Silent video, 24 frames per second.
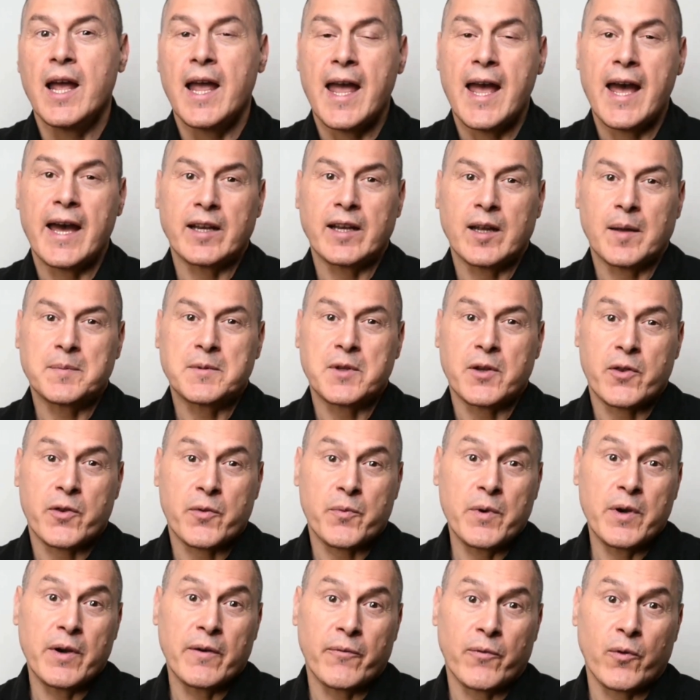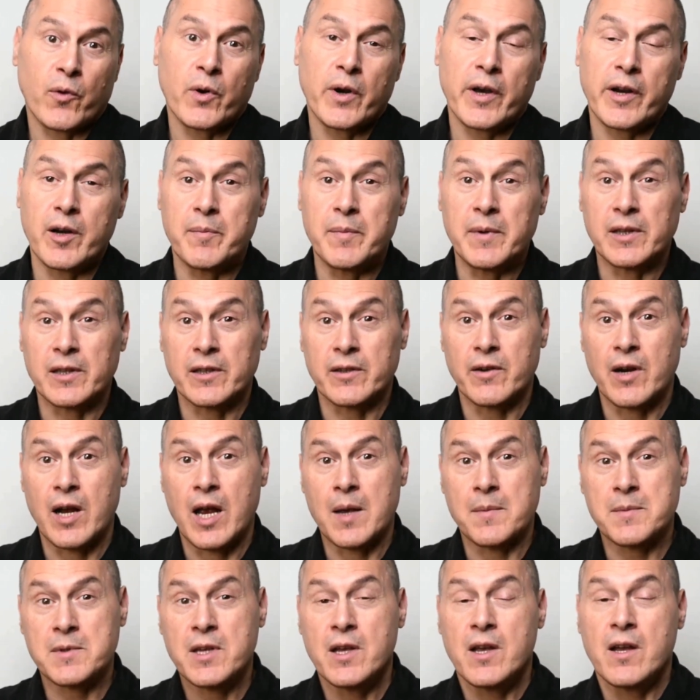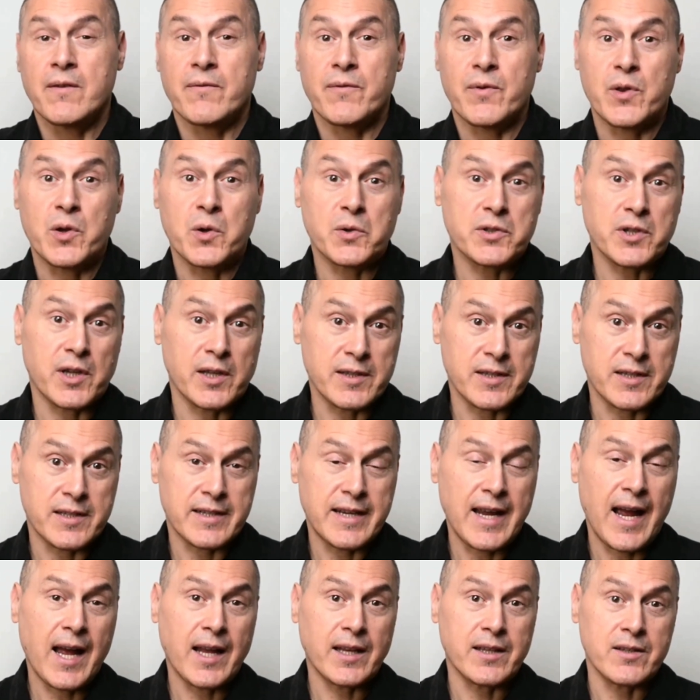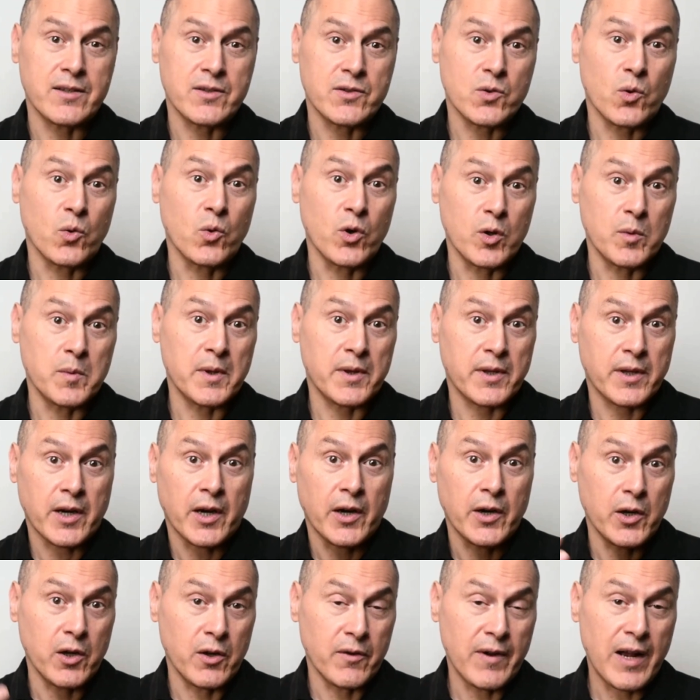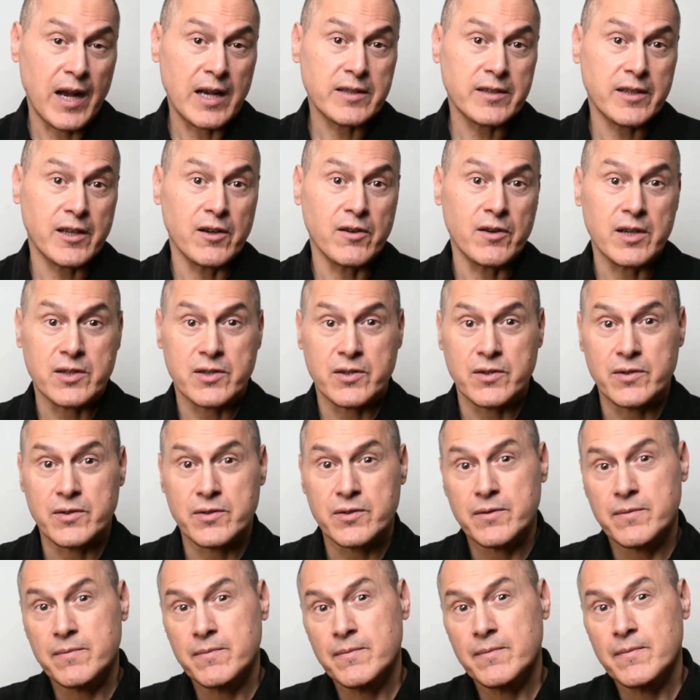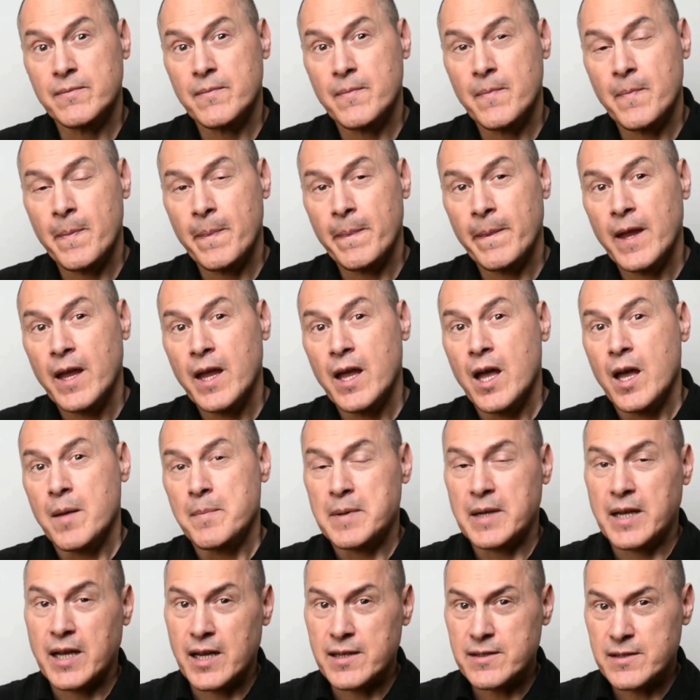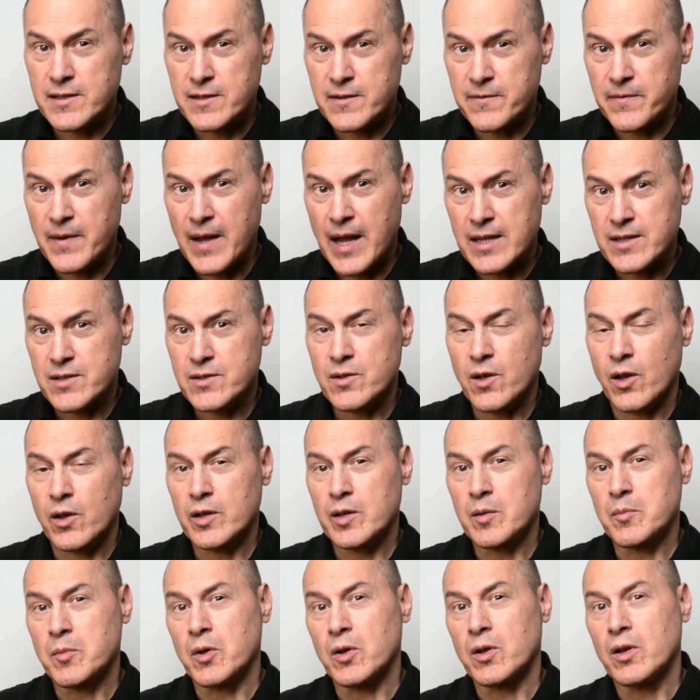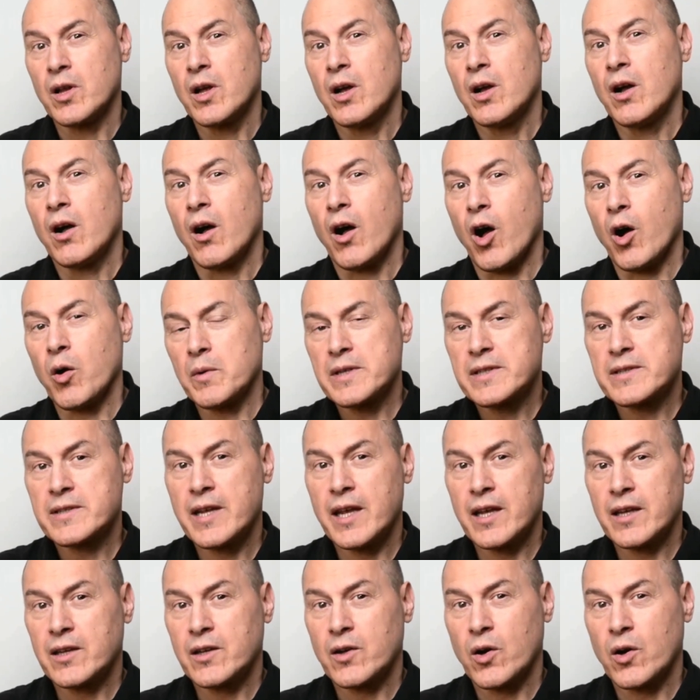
and up to 300 or 400 milligrams for those on statins or with cardiovascular issues. Because it's fat soluble, always take